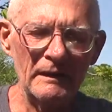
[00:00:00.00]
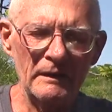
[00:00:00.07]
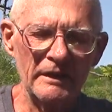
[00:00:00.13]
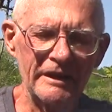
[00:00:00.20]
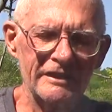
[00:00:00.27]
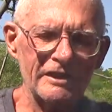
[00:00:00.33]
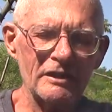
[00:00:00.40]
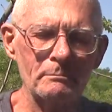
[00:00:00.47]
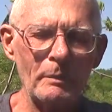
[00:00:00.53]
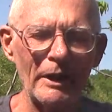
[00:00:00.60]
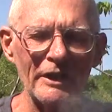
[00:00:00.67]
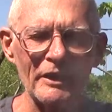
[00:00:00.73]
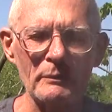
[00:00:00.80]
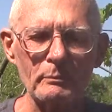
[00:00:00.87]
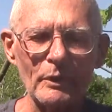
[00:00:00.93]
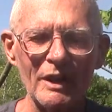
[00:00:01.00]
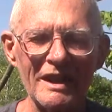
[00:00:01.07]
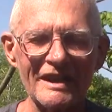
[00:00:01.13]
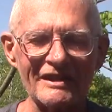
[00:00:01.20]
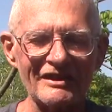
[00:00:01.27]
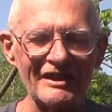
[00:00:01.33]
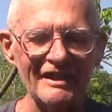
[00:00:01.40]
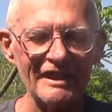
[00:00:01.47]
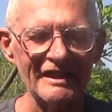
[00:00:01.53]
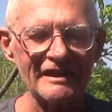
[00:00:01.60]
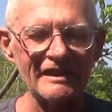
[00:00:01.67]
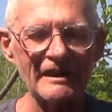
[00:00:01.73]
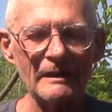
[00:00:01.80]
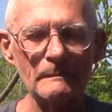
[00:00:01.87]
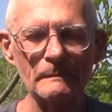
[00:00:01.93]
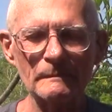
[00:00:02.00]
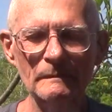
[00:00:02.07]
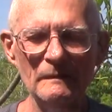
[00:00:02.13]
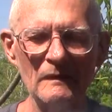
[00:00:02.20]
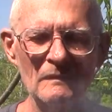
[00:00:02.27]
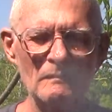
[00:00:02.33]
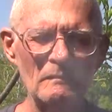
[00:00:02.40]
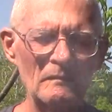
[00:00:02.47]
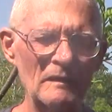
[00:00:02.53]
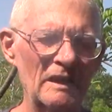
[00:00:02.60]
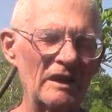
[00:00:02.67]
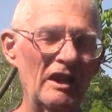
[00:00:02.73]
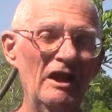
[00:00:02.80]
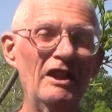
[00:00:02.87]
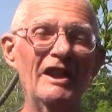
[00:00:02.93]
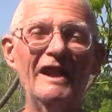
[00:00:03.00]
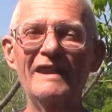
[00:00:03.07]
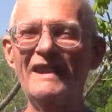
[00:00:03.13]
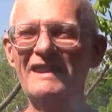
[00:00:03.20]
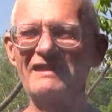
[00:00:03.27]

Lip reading: this is part of the process. All right,